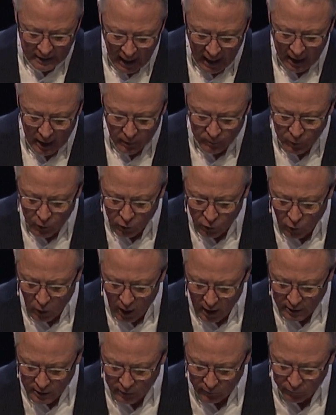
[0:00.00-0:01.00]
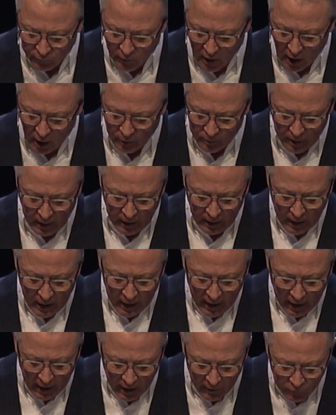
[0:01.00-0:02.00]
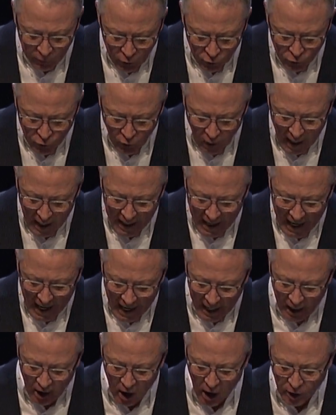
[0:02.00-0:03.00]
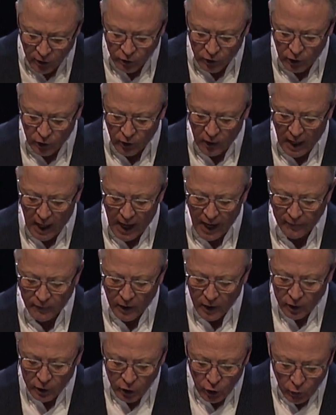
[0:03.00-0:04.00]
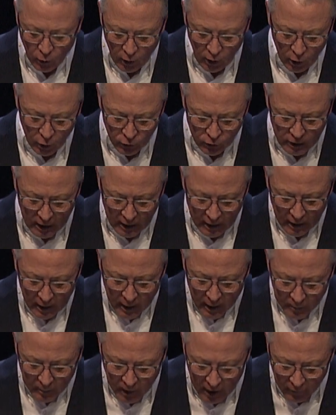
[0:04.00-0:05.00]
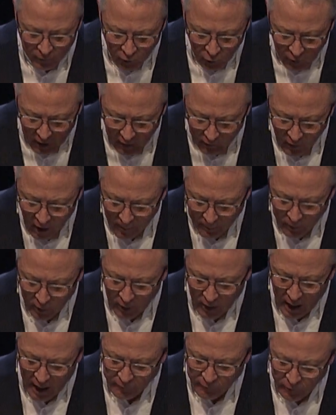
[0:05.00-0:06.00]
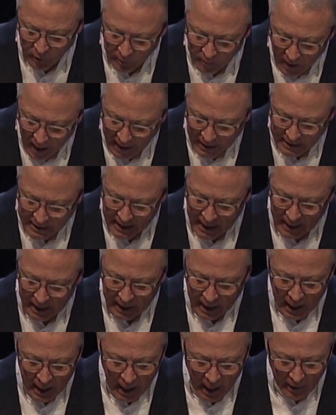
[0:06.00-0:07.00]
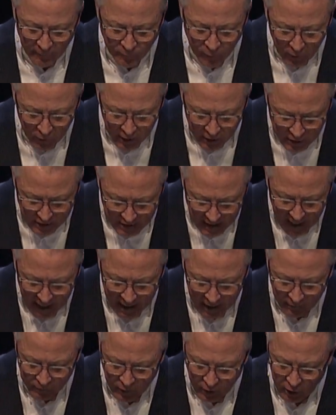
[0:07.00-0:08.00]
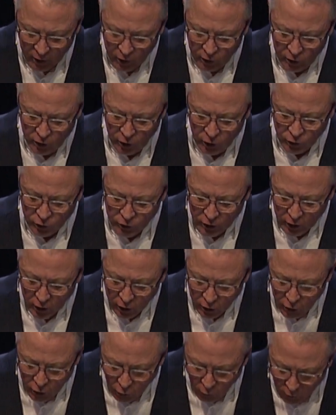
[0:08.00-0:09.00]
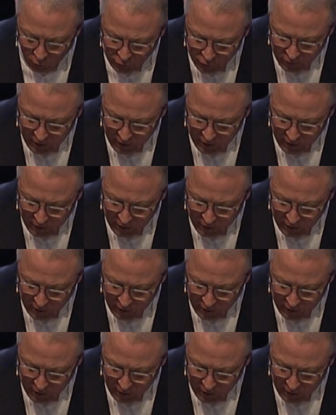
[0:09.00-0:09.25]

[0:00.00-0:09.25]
take up your cross and follow me. If you try to hang on to your life, you will lose it. But if you give up your life for my sake and for the sake of the good news, you will